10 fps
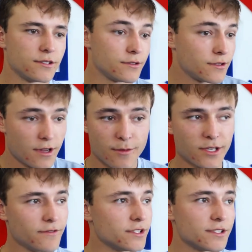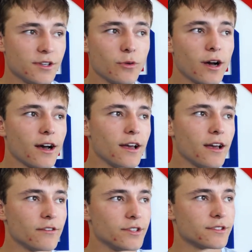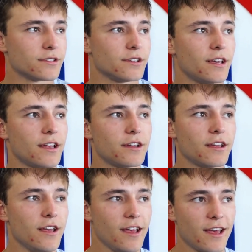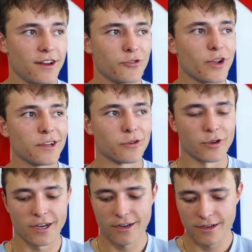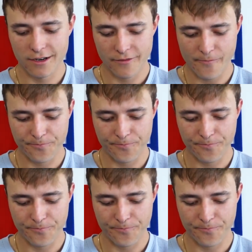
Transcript: and I mean even CY obviously had a had a great career and